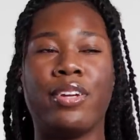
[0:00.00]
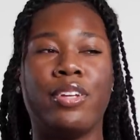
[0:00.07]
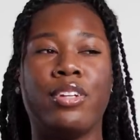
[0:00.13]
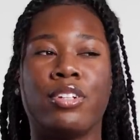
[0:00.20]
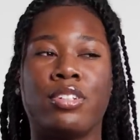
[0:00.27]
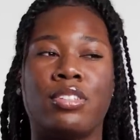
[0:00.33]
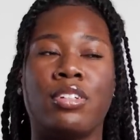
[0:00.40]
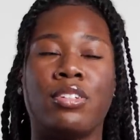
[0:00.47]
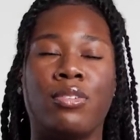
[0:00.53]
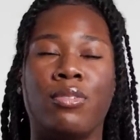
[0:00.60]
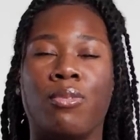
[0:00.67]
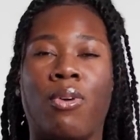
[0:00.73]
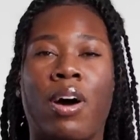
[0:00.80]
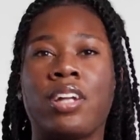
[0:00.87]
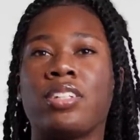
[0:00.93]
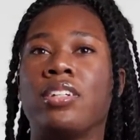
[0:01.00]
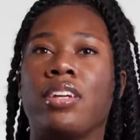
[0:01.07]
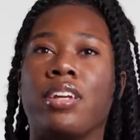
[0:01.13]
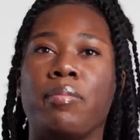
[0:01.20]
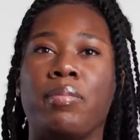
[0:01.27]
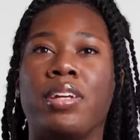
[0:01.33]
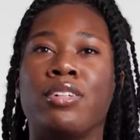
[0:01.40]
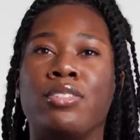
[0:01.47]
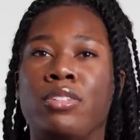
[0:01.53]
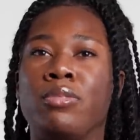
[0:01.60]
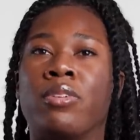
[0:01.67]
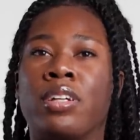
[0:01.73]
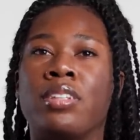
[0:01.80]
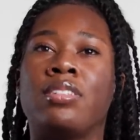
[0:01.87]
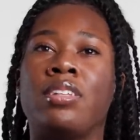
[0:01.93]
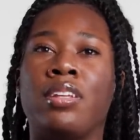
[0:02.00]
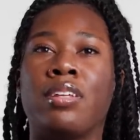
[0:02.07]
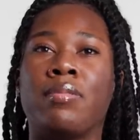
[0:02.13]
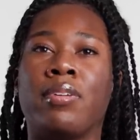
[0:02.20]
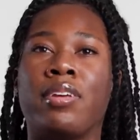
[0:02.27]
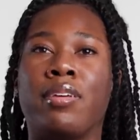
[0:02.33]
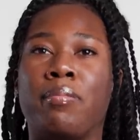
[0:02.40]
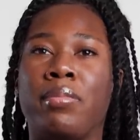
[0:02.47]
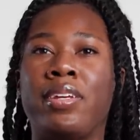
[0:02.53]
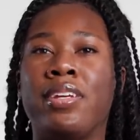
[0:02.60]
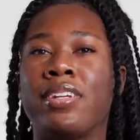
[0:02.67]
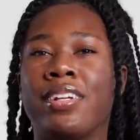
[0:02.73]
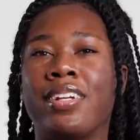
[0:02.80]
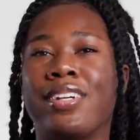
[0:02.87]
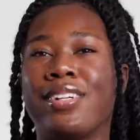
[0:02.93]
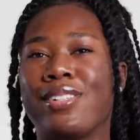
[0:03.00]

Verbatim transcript: you're still watching it because you want to see them get beat.